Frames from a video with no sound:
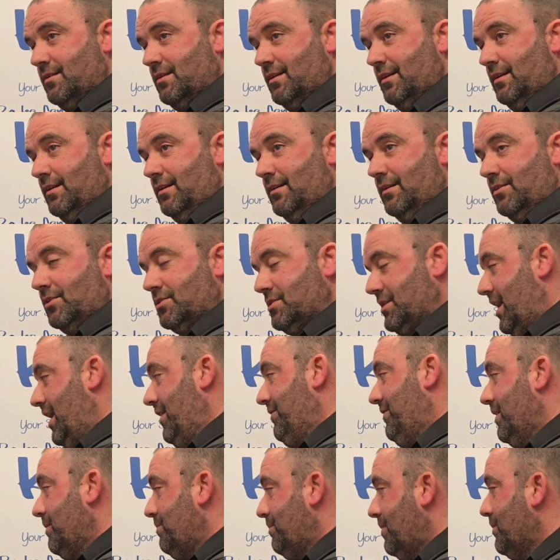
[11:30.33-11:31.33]
Because I
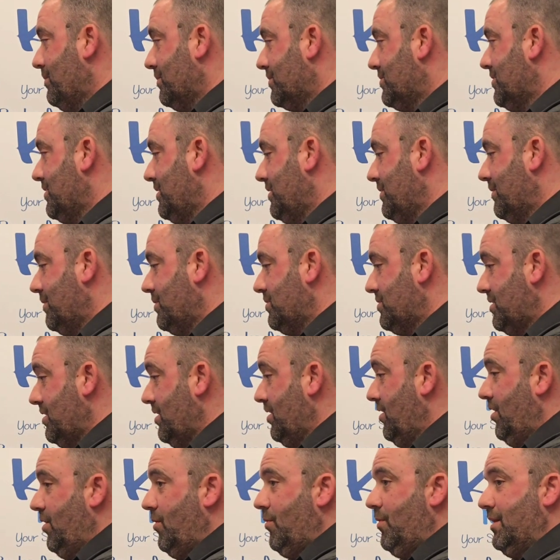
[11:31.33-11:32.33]
have had people turn around and say,
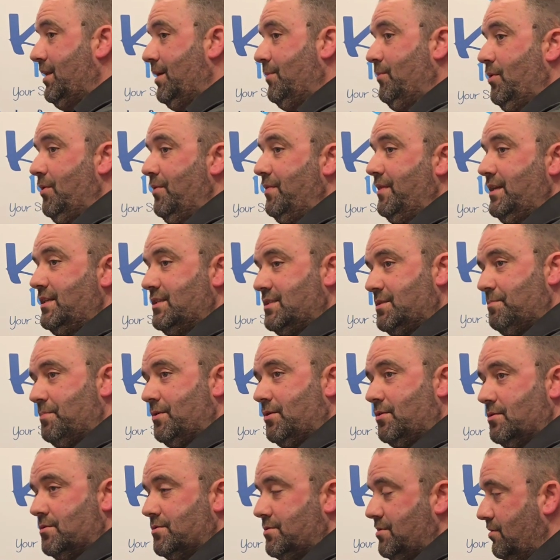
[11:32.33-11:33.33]
"Oh, well, I'm on this,"
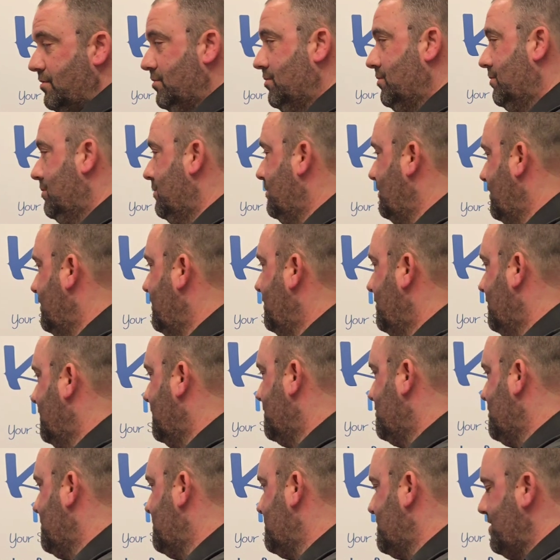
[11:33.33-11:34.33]
because they know
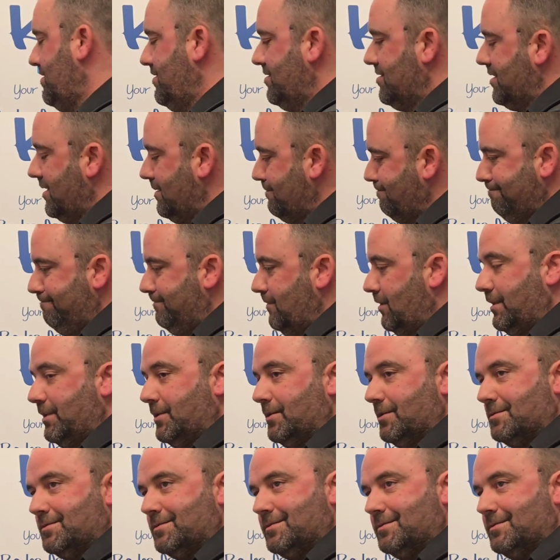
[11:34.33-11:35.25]
what drips in. It's like, no, you're not.